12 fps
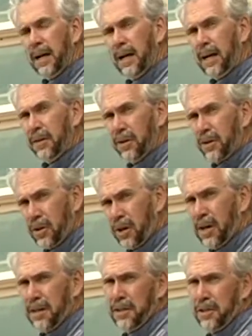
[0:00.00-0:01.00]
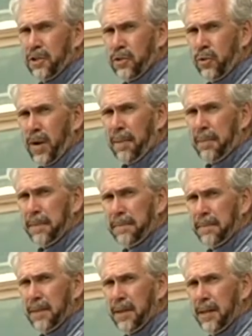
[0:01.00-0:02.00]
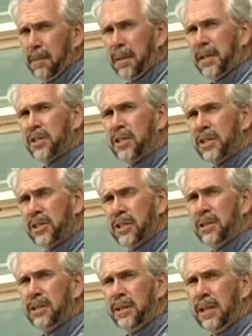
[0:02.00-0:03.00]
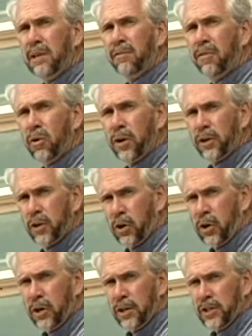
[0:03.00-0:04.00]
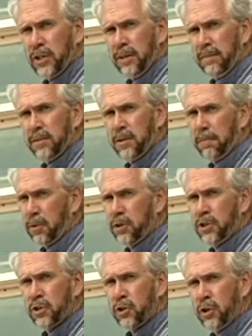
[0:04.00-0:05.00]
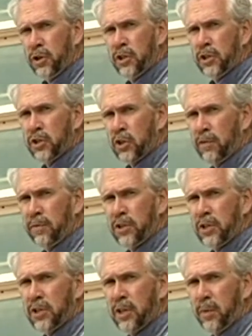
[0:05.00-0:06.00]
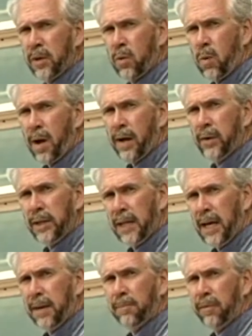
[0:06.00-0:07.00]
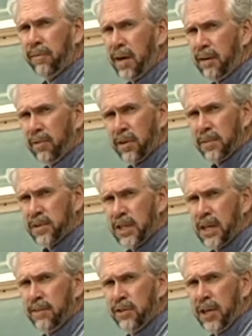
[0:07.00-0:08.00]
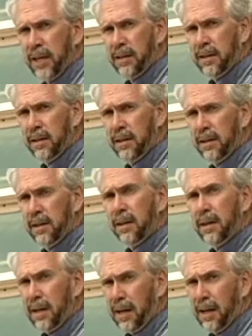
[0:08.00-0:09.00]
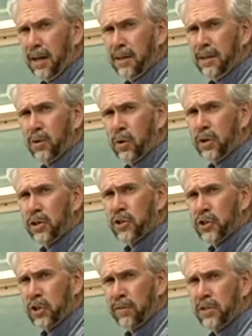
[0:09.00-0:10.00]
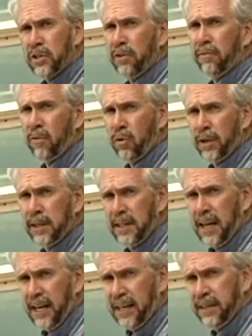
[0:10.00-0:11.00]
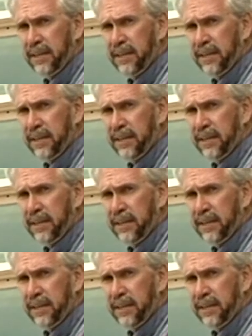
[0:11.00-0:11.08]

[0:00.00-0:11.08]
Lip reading: And they're caught in this trap because they still need foreign currency to purchase goods and services they require and can't provide for themselves yet, and in order to service their foreign debt.